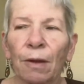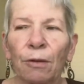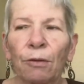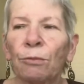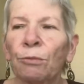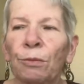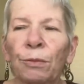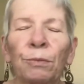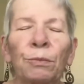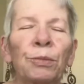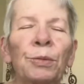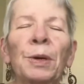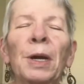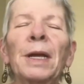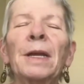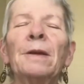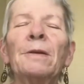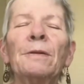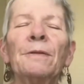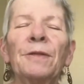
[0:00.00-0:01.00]

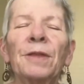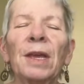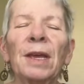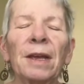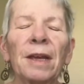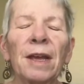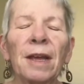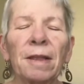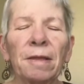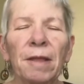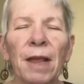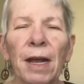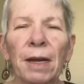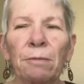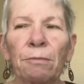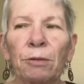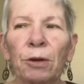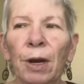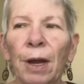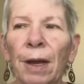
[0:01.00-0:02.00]
why are you thinking
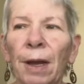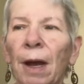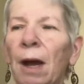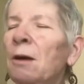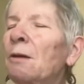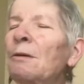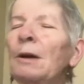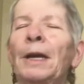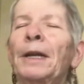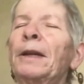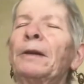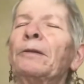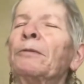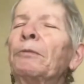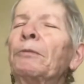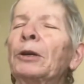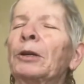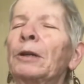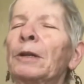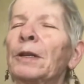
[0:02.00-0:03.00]
that way? Oh, I don't
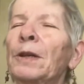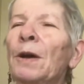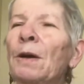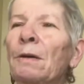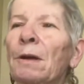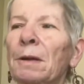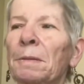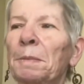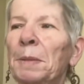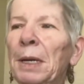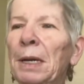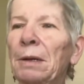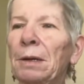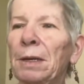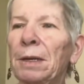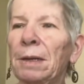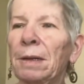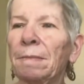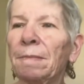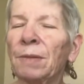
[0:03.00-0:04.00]
want to talk about
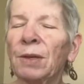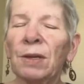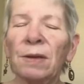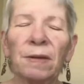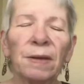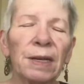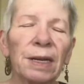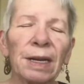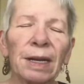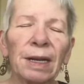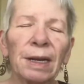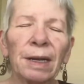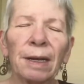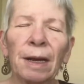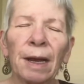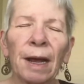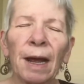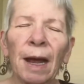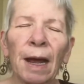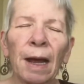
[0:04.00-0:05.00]
it. I said,
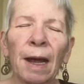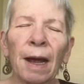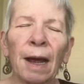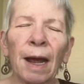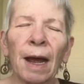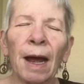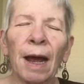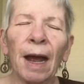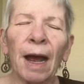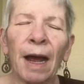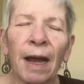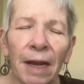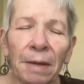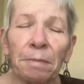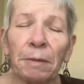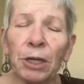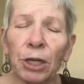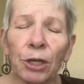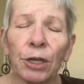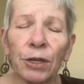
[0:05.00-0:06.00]

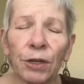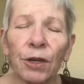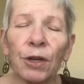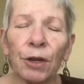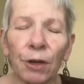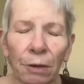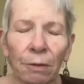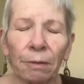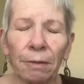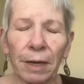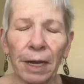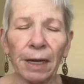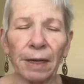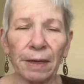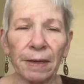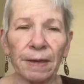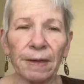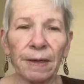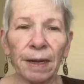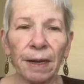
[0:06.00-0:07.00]
I'm just
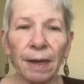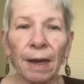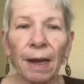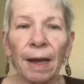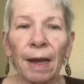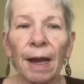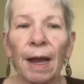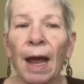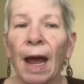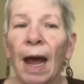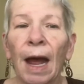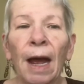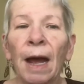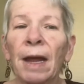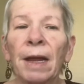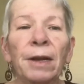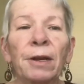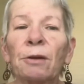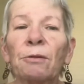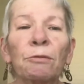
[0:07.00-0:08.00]
curious.
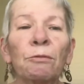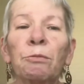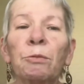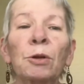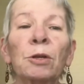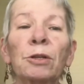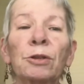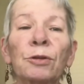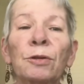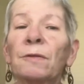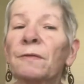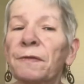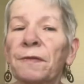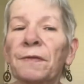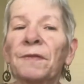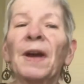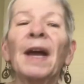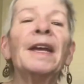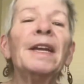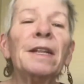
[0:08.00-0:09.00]
I don't want to
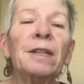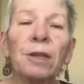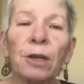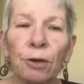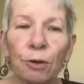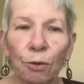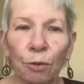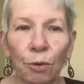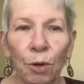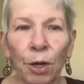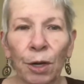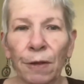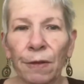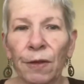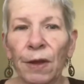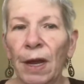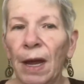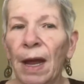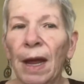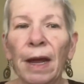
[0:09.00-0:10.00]
fight you on
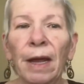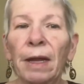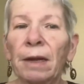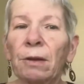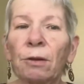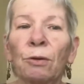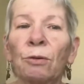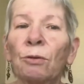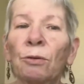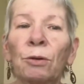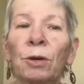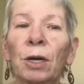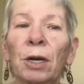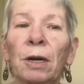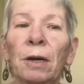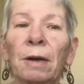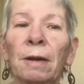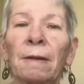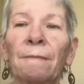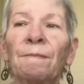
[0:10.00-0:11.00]
that
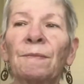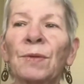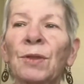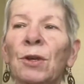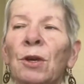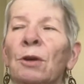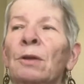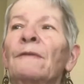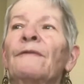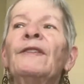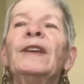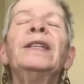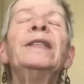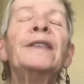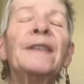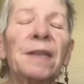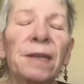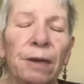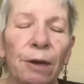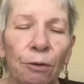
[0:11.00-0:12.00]
or
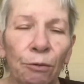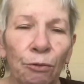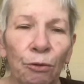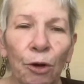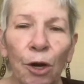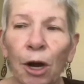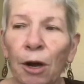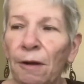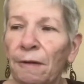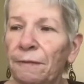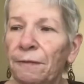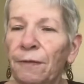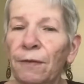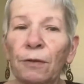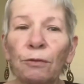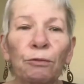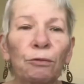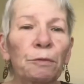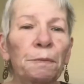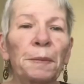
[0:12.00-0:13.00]
convince you of
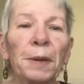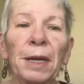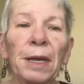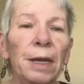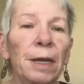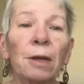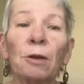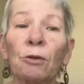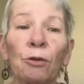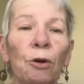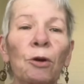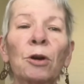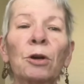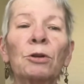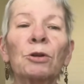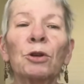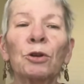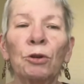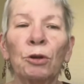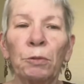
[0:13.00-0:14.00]
you being
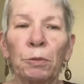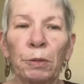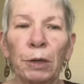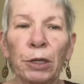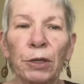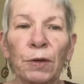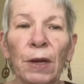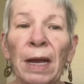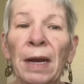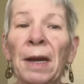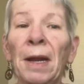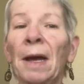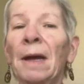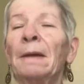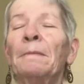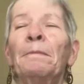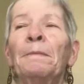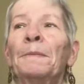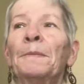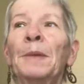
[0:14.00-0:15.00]
wrong or what, and
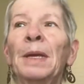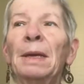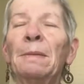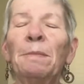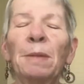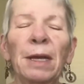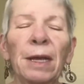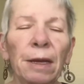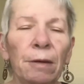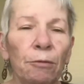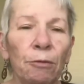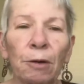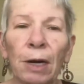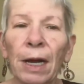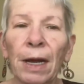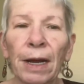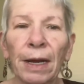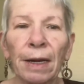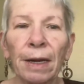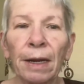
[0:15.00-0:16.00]
I'm me being
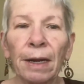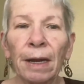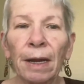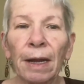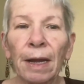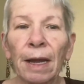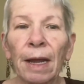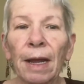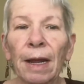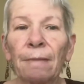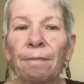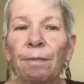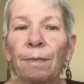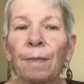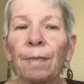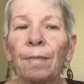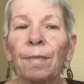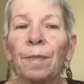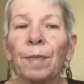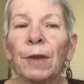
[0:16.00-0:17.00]
right.
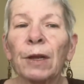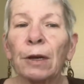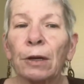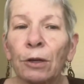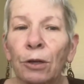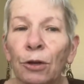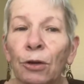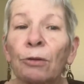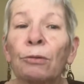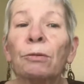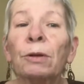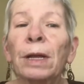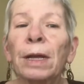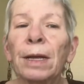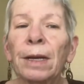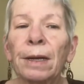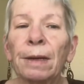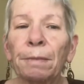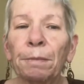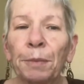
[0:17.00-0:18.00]

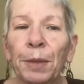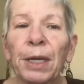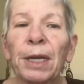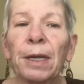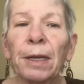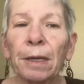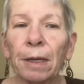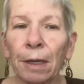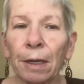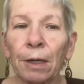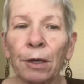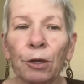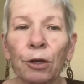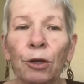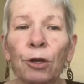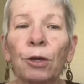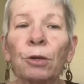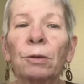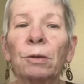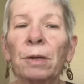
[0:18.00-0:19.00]
Truly being
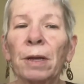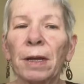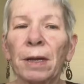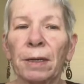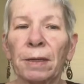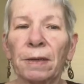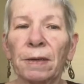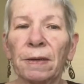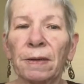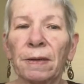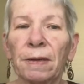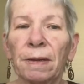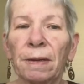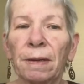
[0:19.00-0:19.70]
curious.